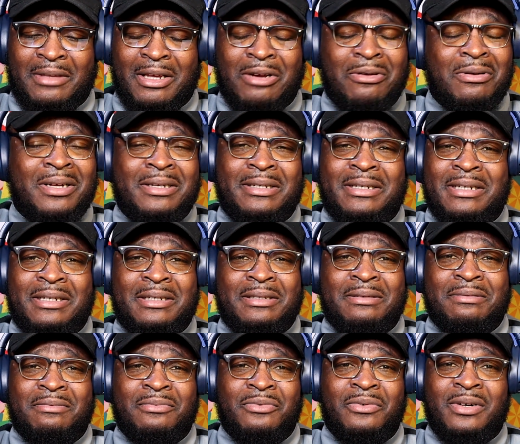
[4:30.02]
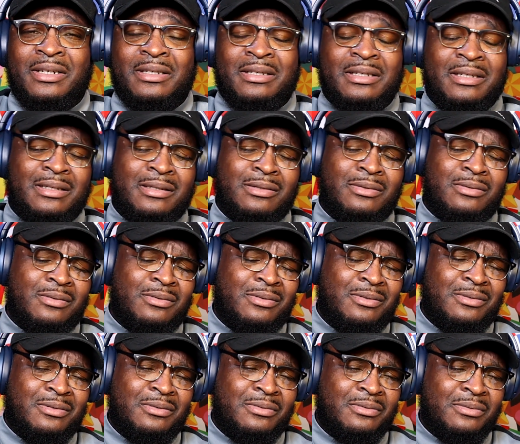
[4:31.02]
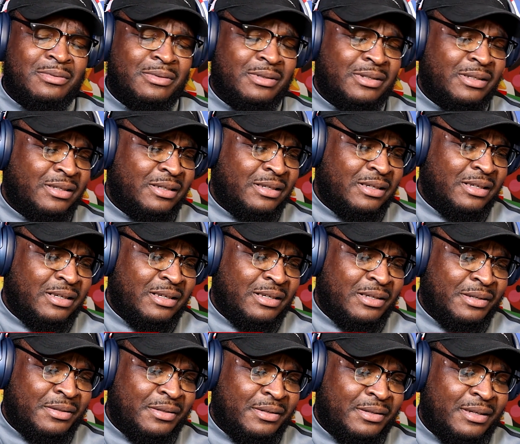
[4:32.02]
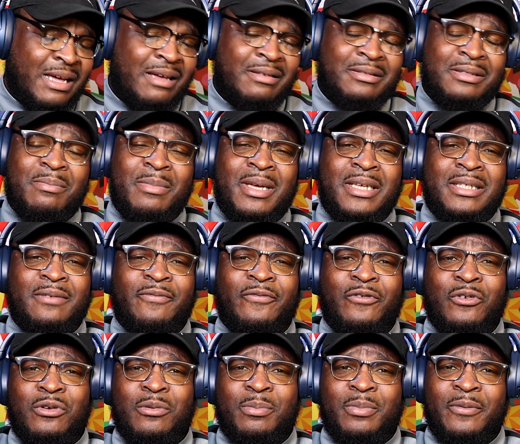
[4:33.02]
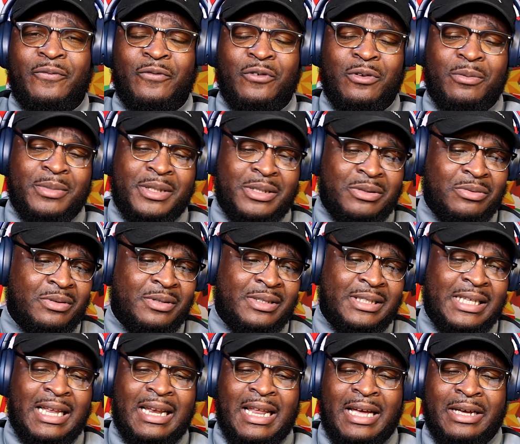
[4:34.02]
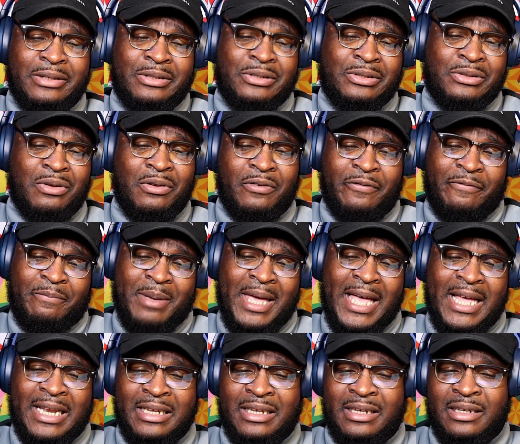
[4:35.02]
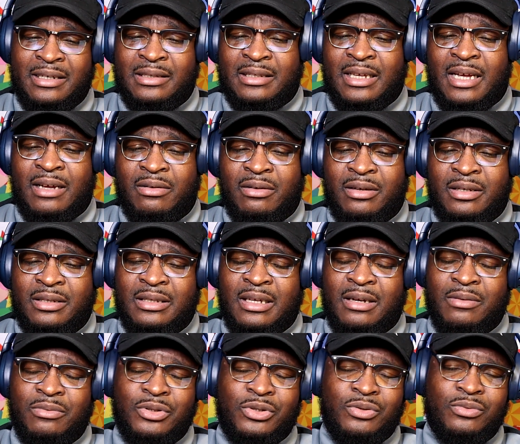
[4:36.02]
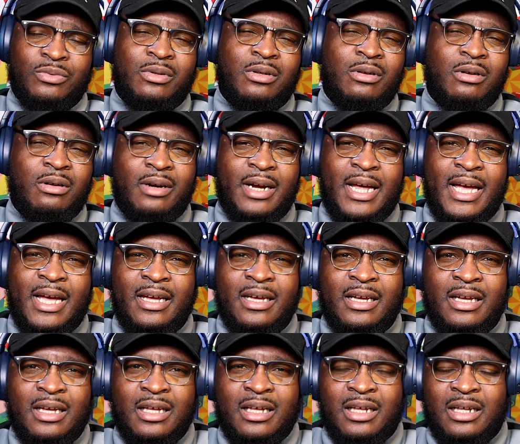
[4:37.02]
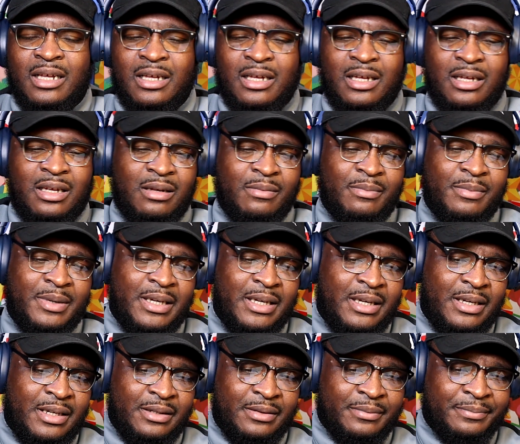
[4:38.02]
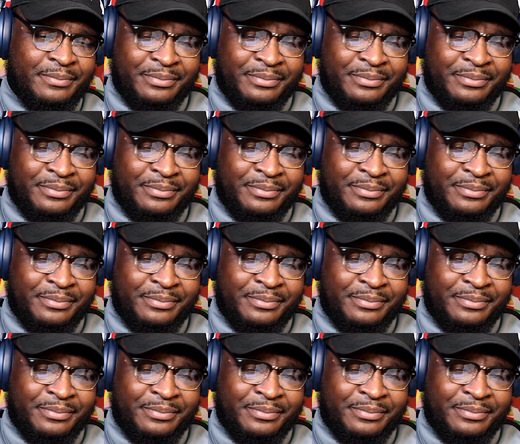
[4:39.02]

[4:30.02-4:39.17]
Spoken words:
Well done. Oh, that was amazing vocal performance. What was that, like a soft ballad? Is that what you would call that? Oh man.